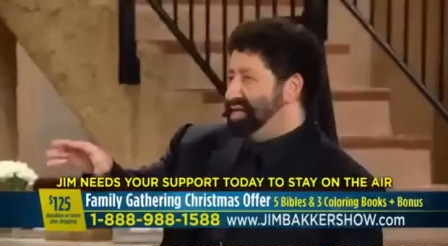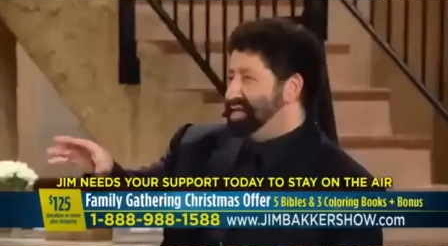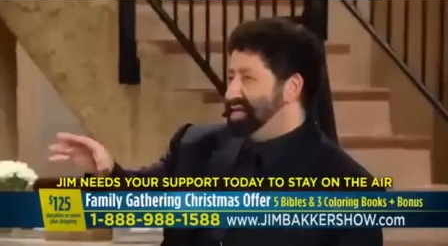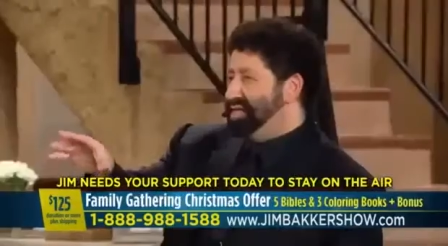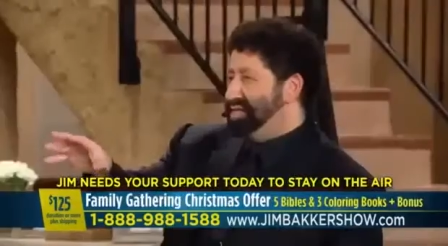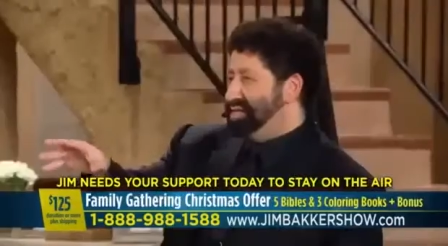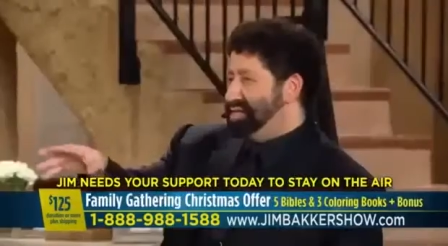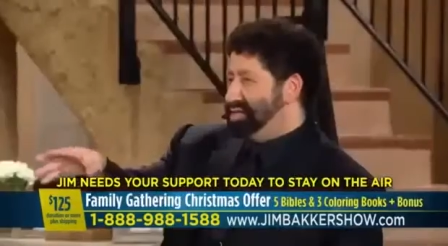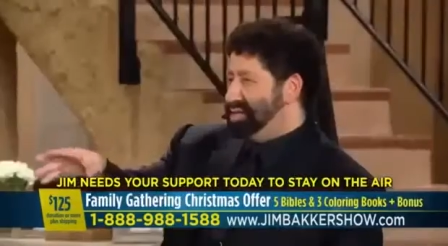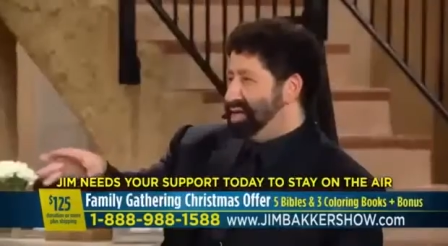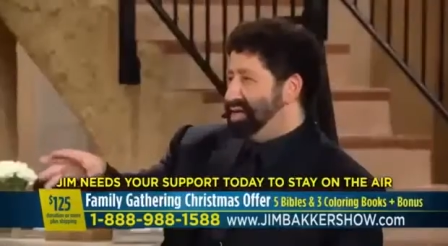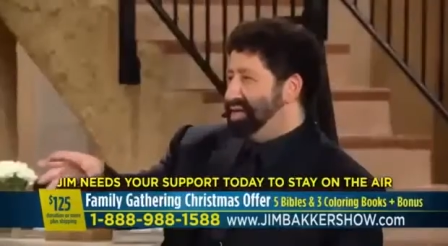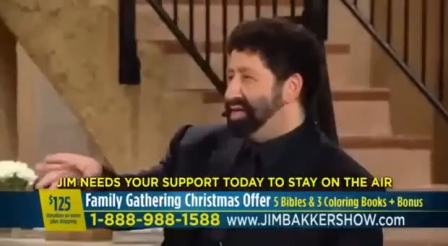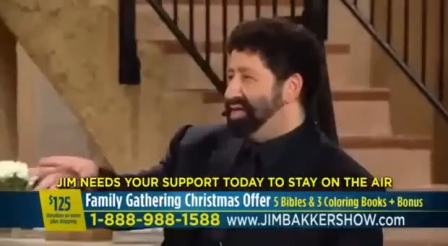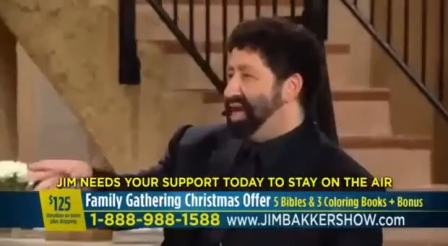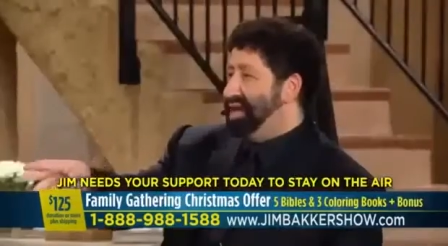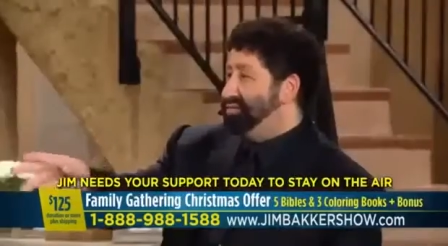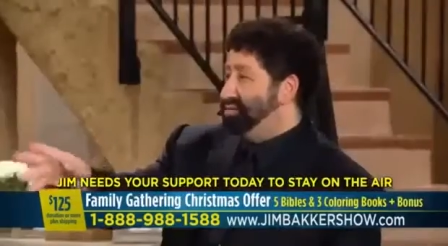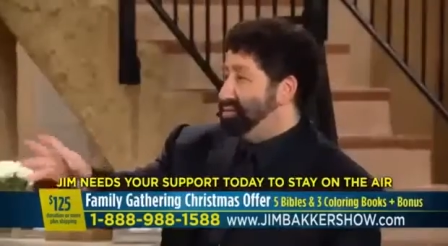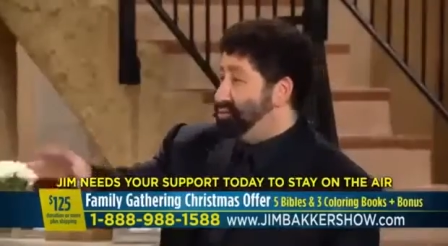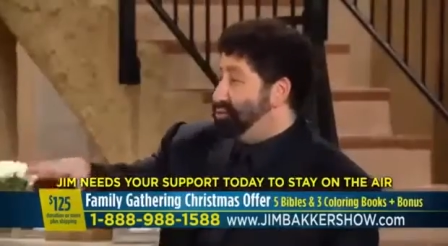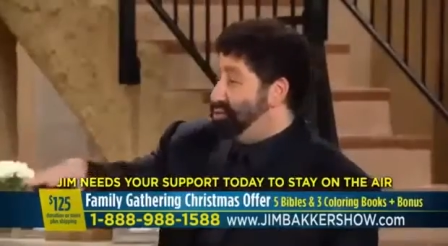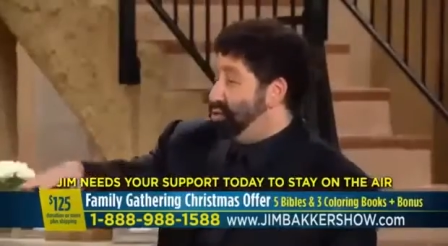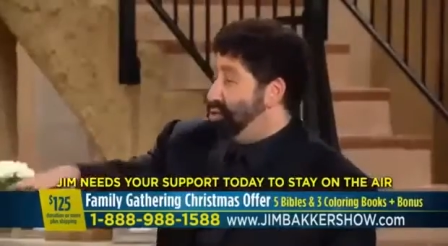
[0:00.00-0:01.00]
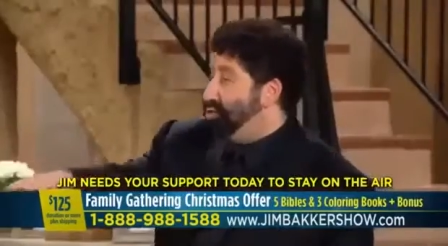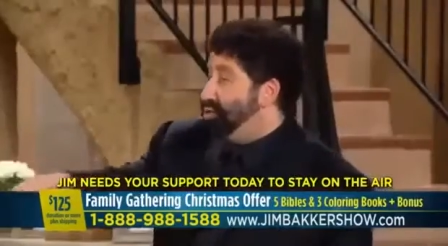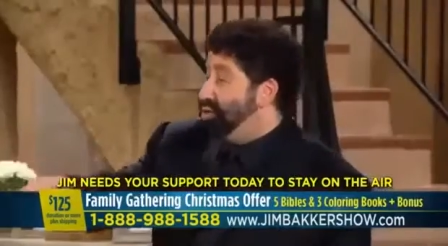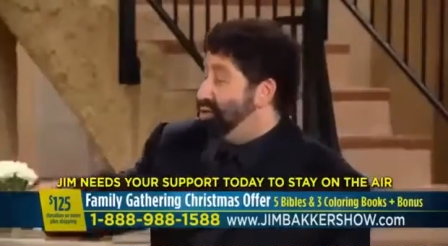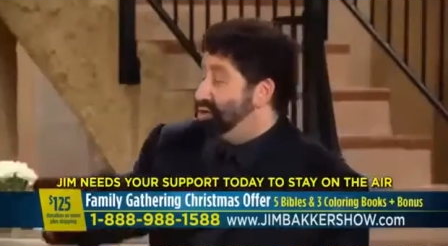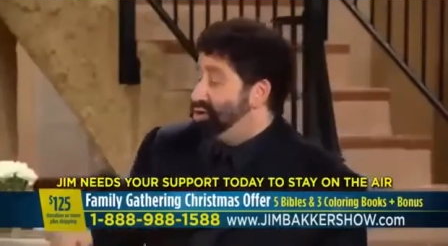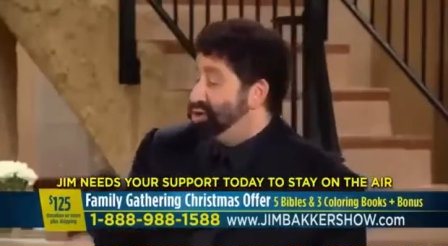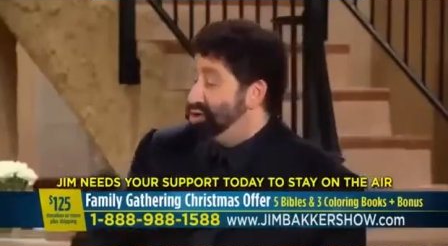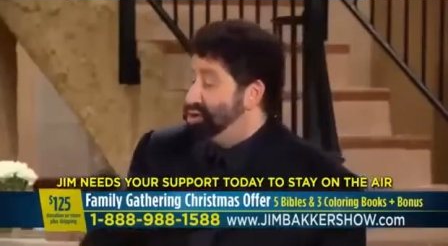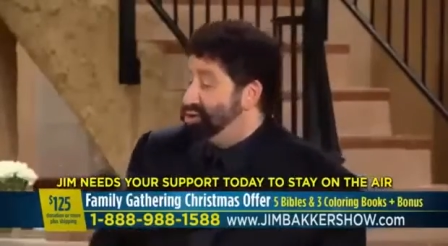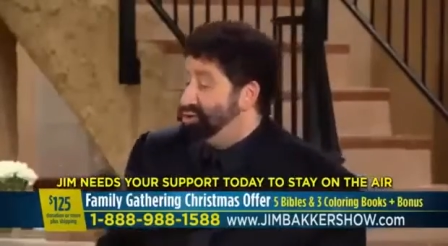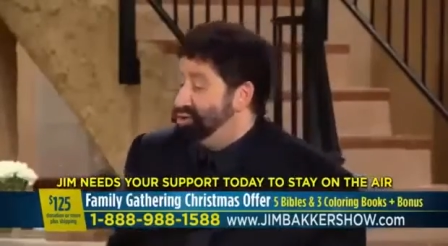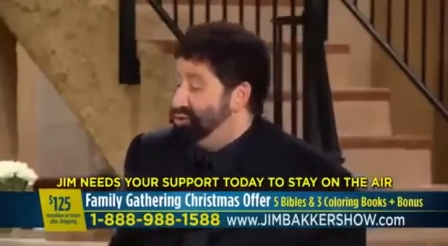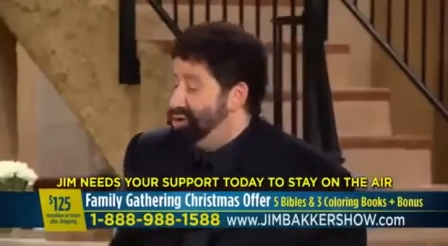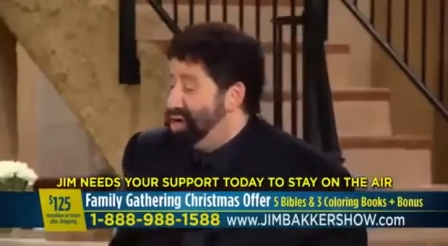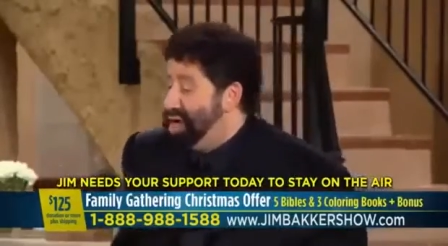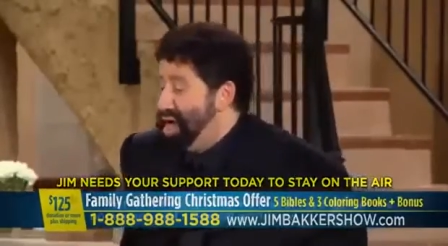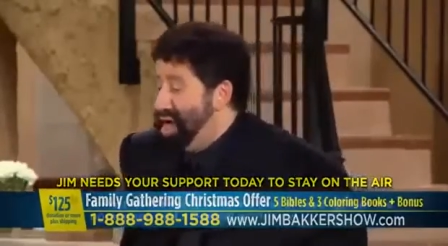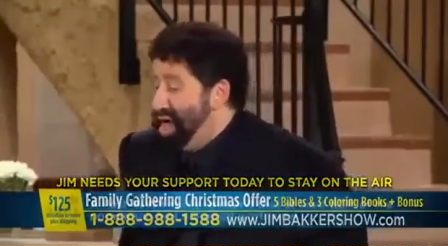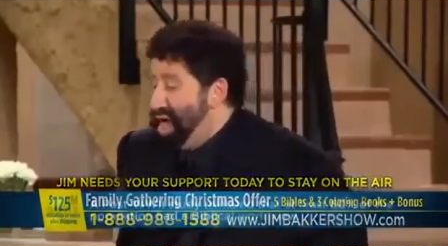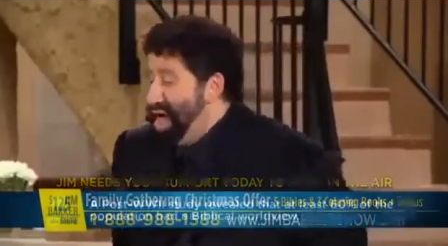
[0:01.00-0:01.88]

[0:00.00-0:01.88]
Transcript: They did a study after World War II.